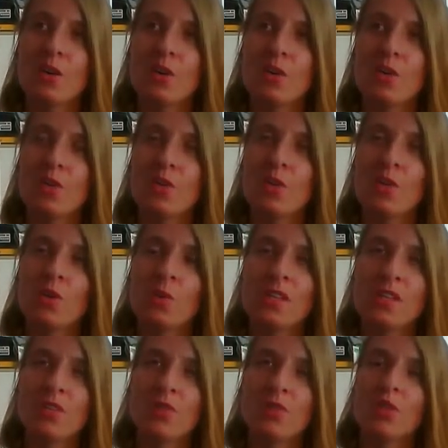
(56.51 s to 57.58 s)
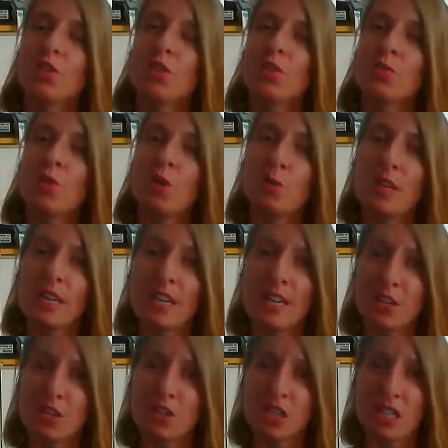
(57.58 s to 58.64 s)
also a metaphor to what we
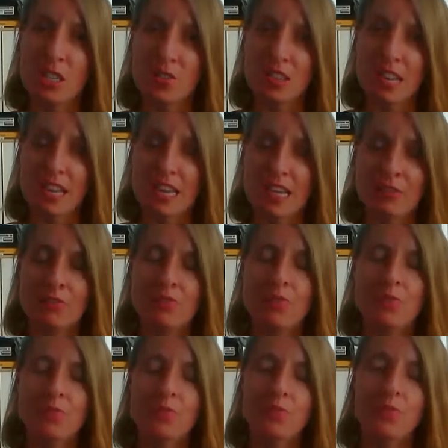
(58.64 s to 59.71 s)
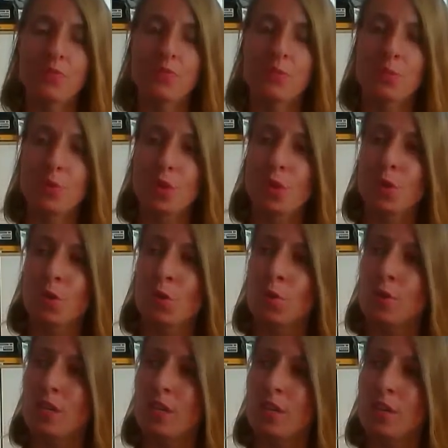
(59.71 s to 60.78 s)
can achieve in life. You know,
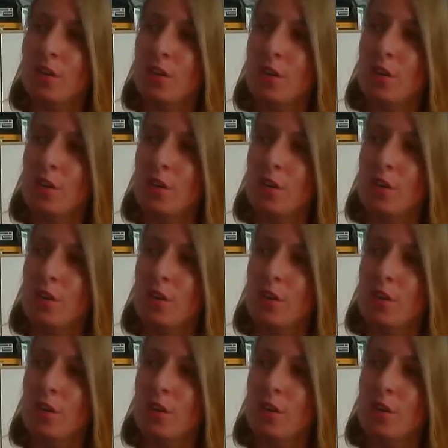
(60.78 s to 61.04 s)
we